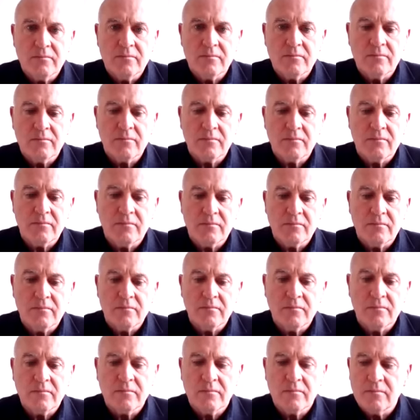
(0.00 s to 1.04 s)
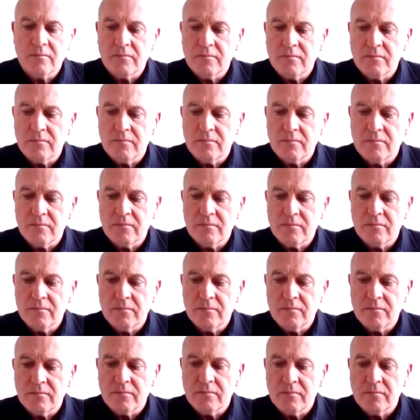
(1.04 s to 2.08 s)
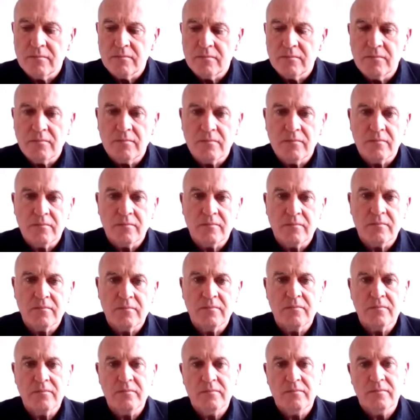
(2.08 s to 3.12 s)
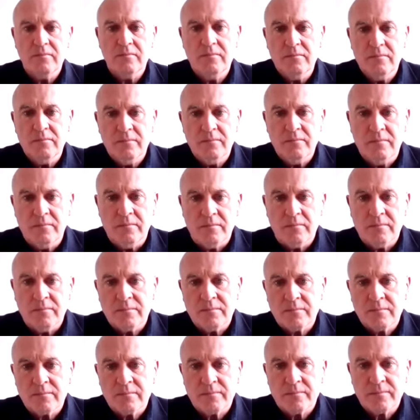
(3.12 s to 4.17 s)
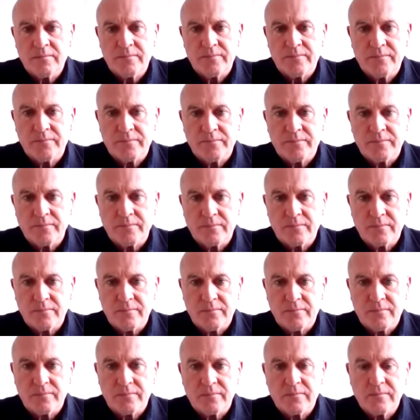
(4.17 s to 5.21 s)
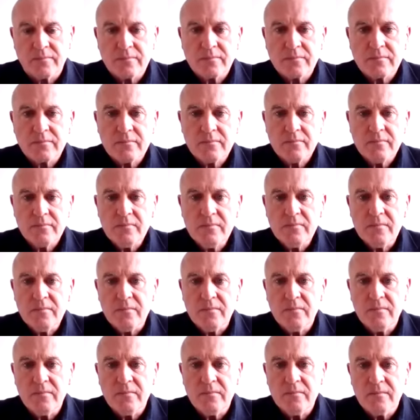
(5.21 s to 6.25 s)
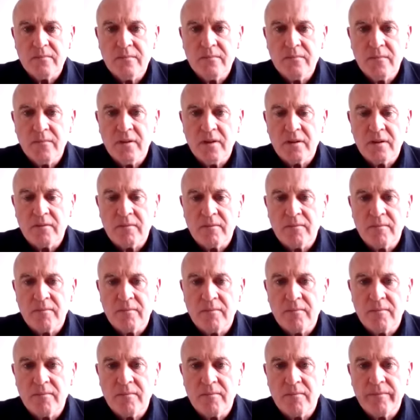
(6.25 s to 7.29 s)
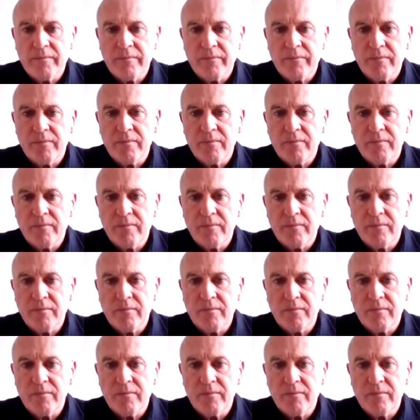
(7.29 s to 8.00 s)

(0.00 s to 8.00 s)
This person isn't speaking.